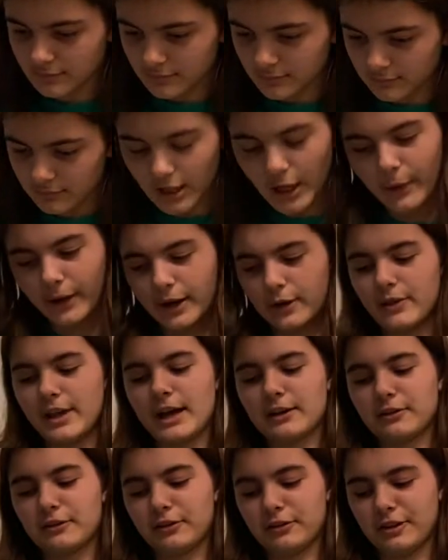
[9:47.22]
There we go.
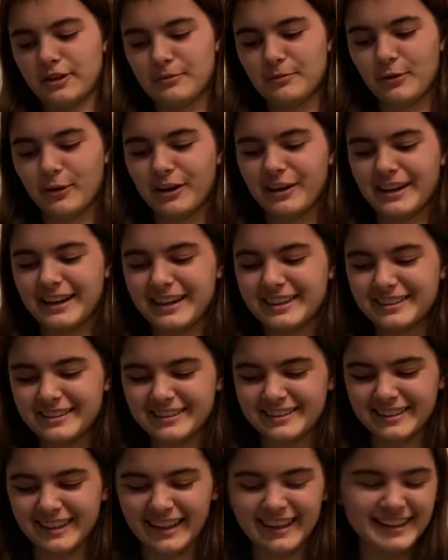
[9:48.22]
That's looking more like the
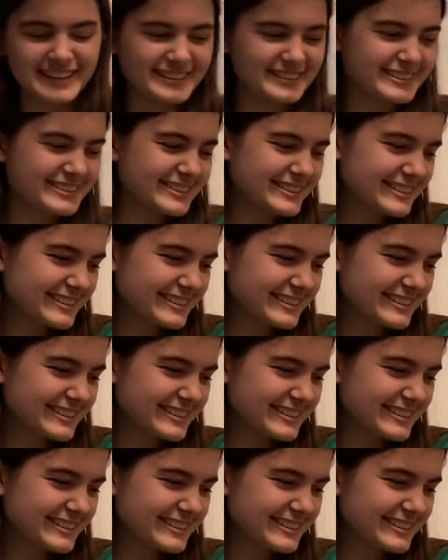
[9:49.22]
size.